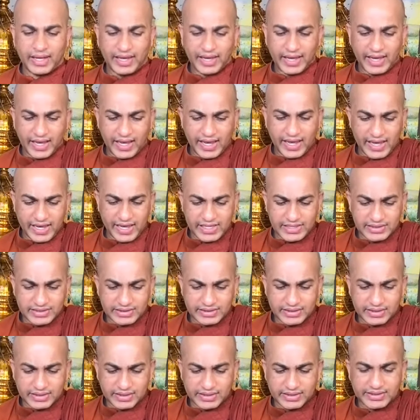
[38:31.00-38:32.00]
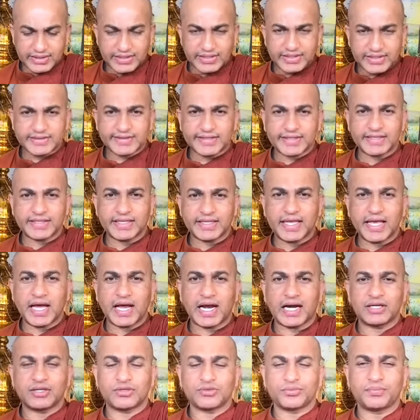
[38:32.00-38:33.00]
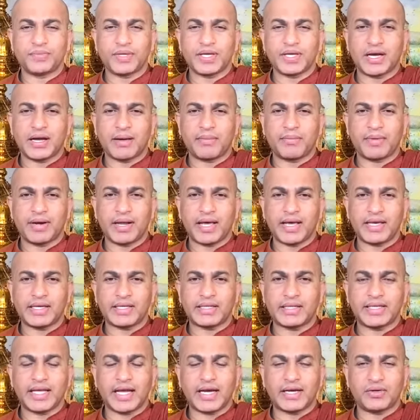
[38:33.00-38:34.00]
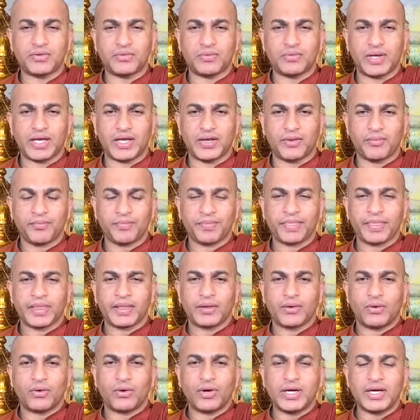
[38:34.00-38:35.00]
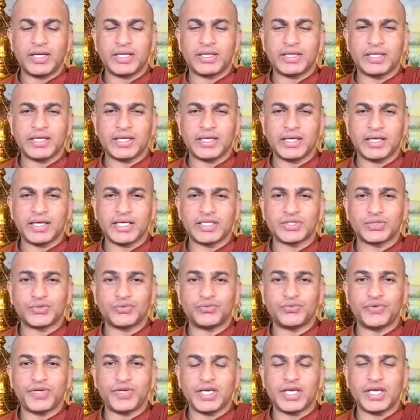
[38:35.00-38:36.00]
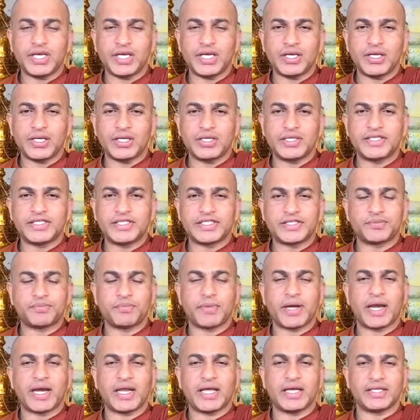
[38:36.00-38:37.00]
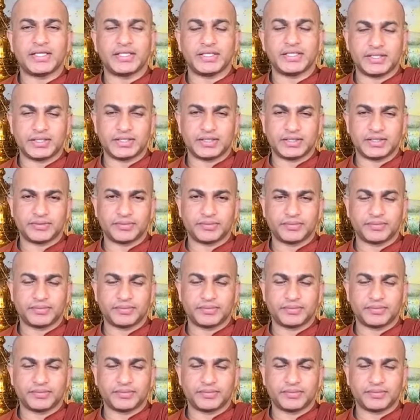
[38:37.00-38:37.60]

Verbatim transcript: has a reason there to become like that way. Only thing is we dismanage it.